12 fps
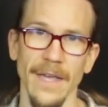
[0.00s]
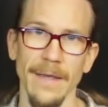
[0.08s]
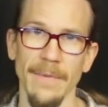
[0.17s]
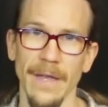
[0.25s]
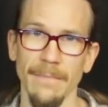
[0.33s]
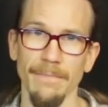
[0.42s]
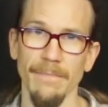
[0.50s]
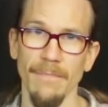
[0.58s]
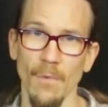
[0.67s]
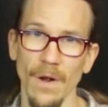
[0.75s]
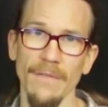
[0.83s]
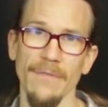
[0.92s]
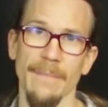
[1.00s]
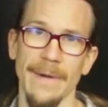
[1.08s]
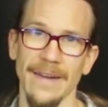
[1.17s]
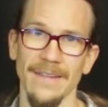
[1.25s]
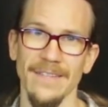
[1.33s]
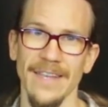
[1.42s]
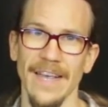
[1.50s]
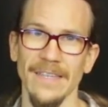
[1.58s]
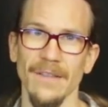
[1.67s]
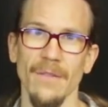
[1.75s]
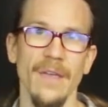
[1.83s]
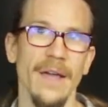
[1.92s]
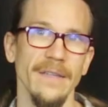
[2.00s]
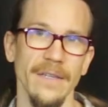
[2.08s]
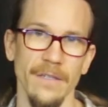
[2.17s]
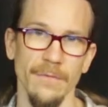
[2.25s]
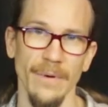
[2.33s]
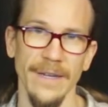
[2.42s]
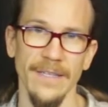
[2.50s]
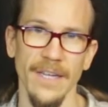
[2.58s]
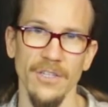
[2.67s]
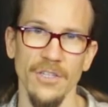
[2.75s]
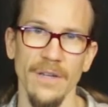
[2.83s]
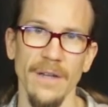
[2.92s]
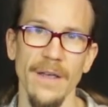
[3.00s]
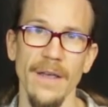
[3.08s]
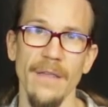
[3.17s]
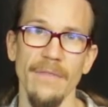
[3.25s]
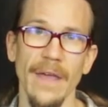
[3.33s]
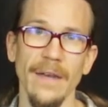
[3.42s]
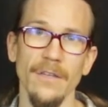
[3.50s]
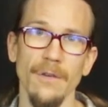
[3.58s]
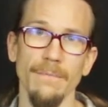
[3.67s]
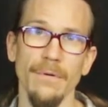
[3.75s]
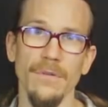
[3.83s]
same and one of the pedals has the ideal spring tension, then you